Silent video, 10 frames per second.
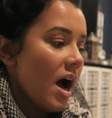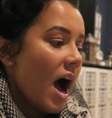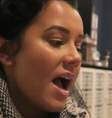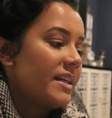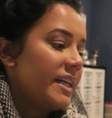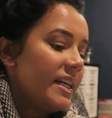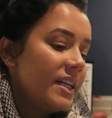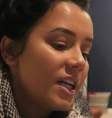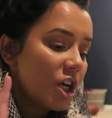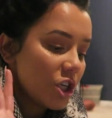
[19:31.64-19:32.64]
I
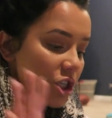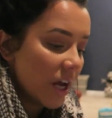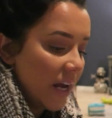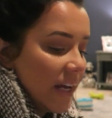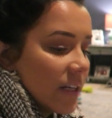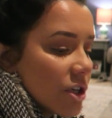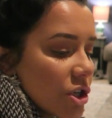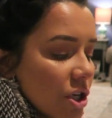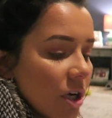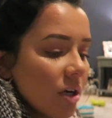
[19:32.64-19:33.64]
need change.
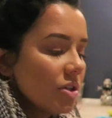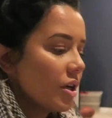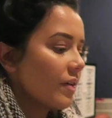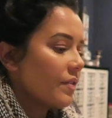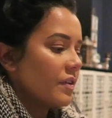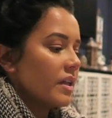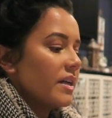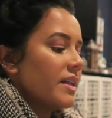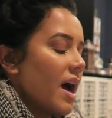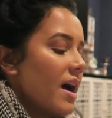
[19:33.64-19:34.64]
Do you ever feel
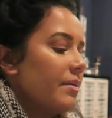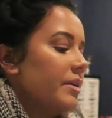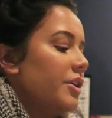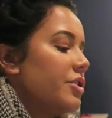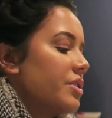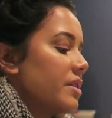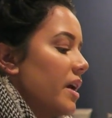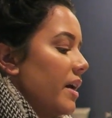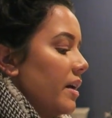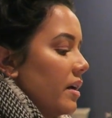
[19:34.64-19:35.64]
like that when you just
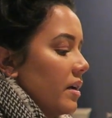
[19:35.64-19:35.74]
like,